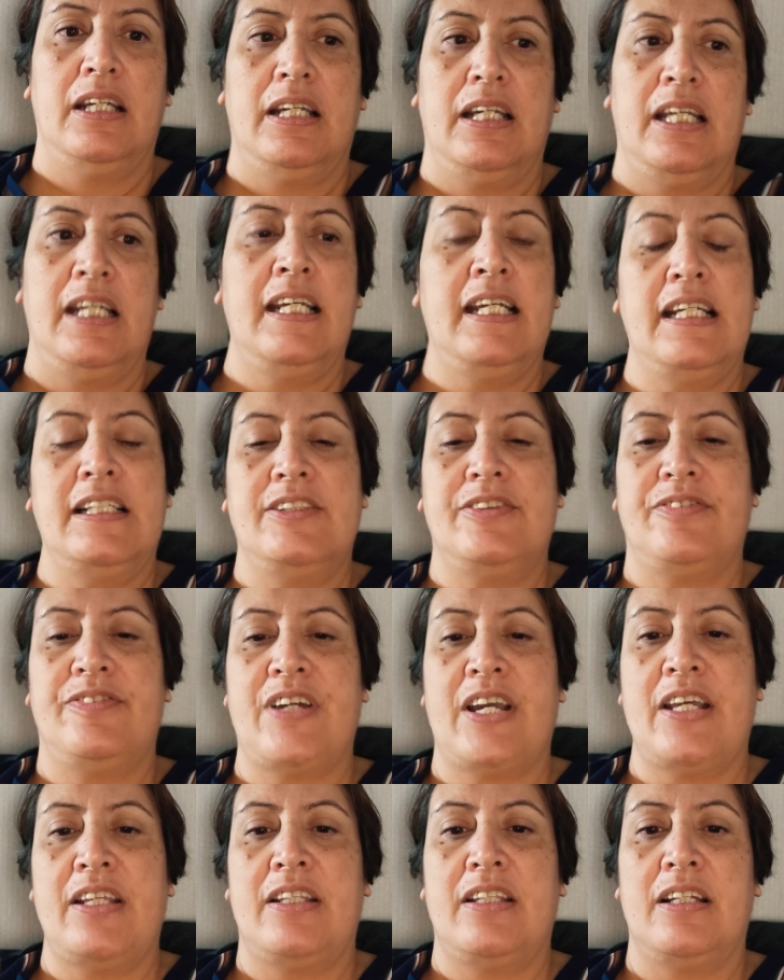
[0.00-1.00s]
He has
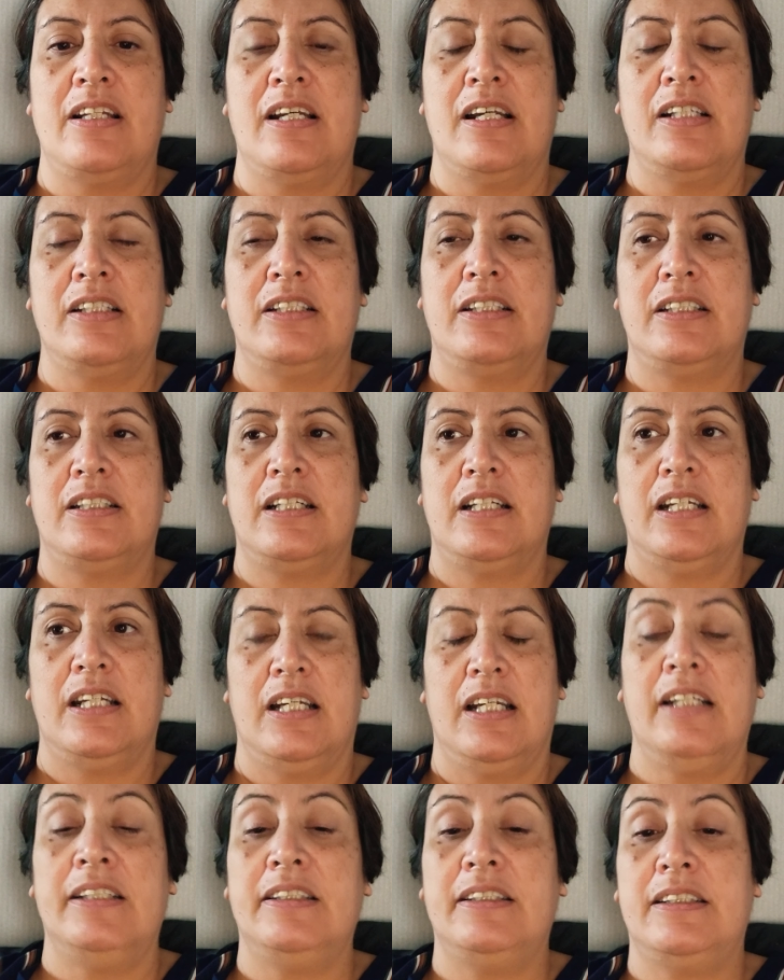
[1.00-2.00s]
faith in us.
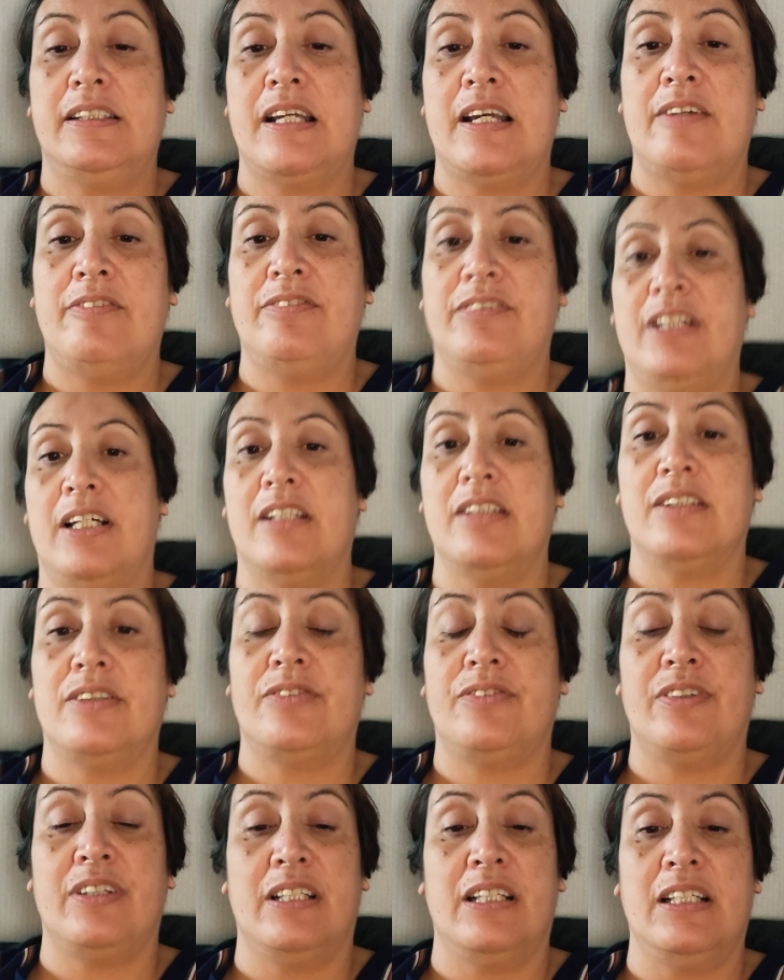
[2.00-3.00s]
He saved us
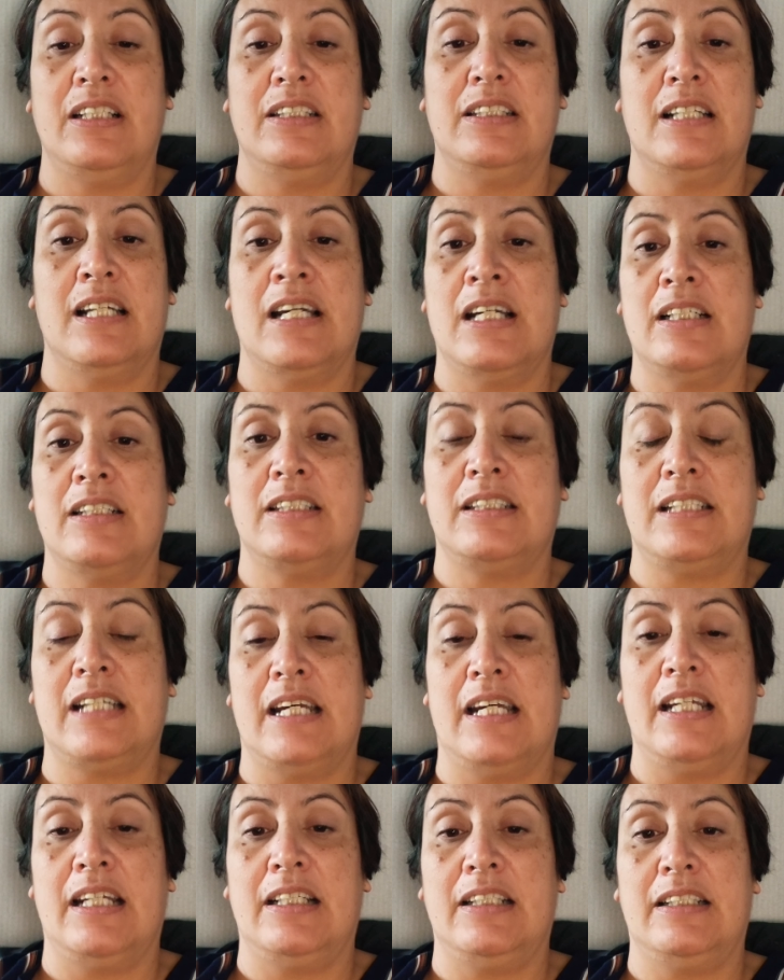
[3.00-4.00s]
for these last
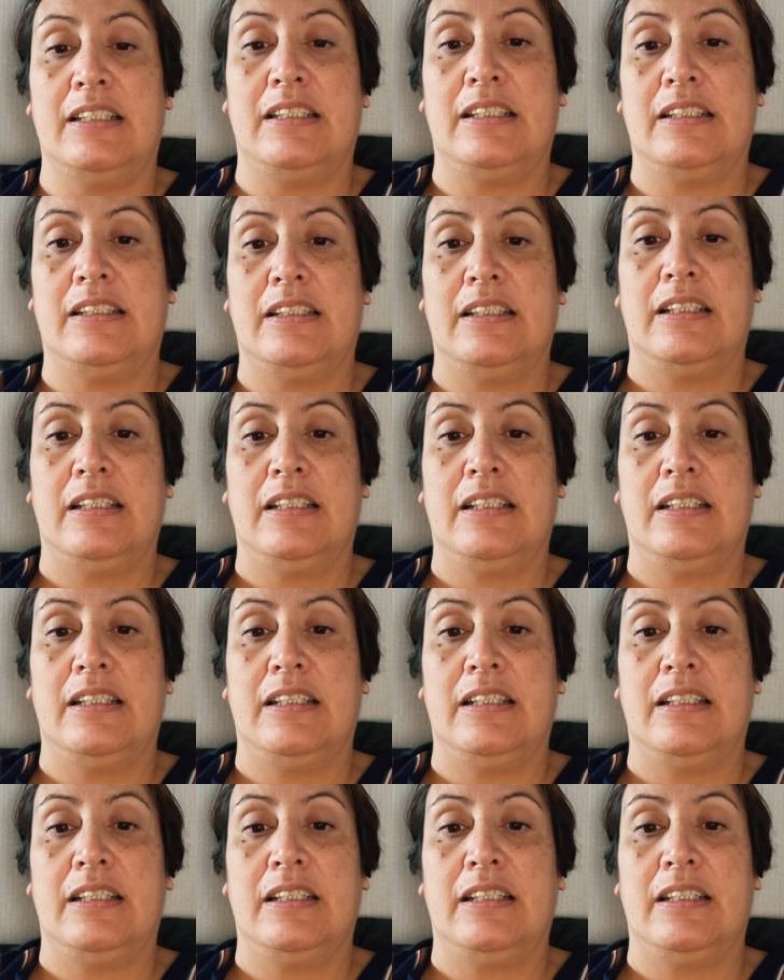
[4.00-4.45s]
days.